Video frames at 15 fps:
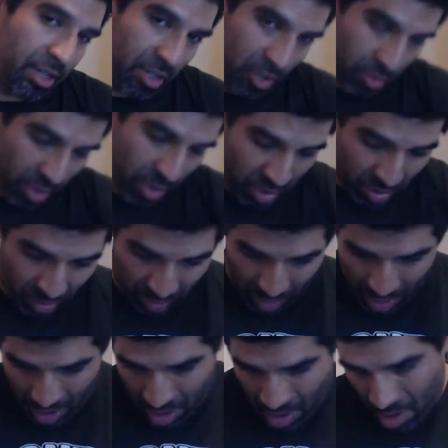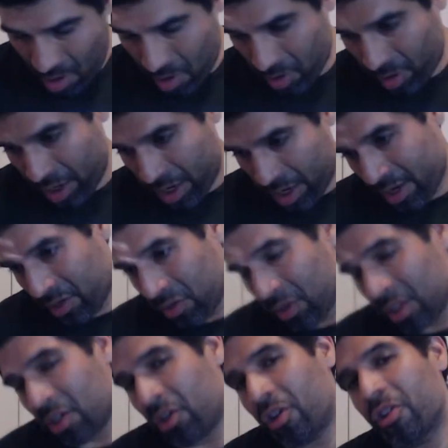of stretches, okay, as you
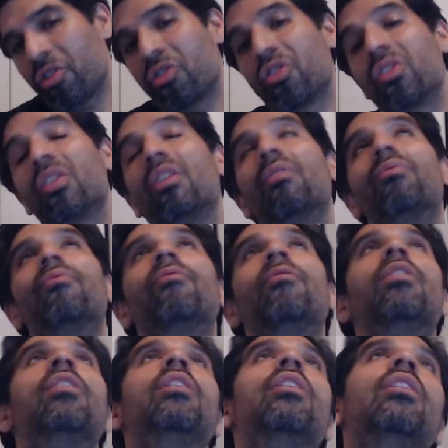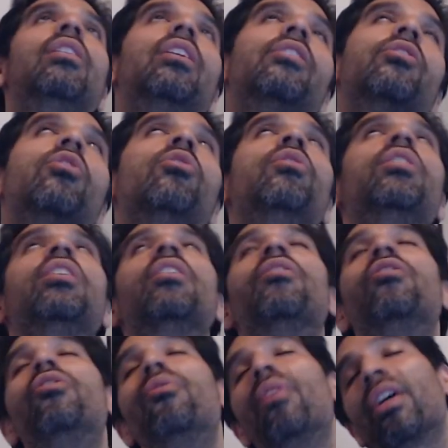can hurt yourself. Let's go in the
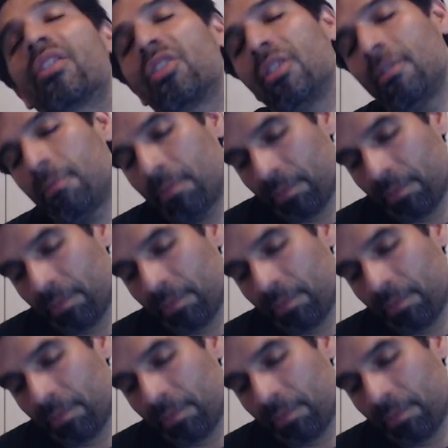other direction.